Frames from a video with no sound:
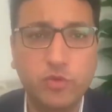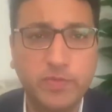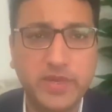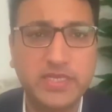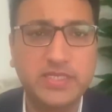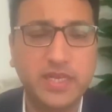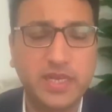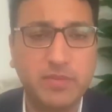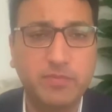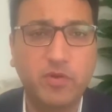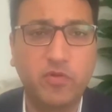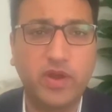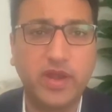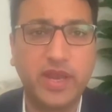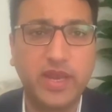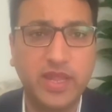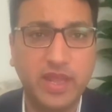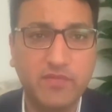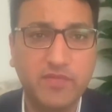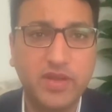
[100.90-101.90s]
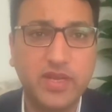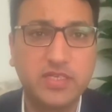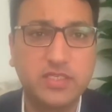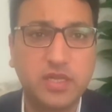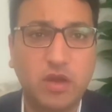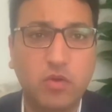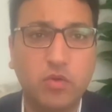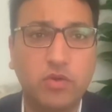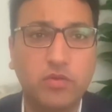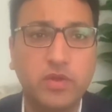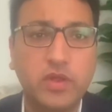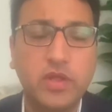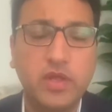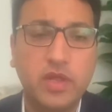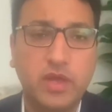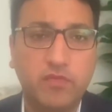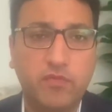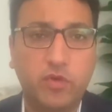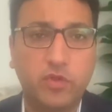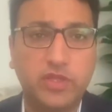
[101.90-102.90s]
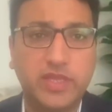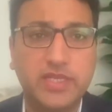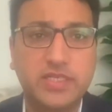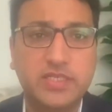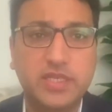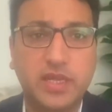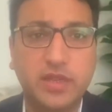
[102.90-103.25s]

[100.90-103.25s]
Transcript: to basically provide any evidence out for this,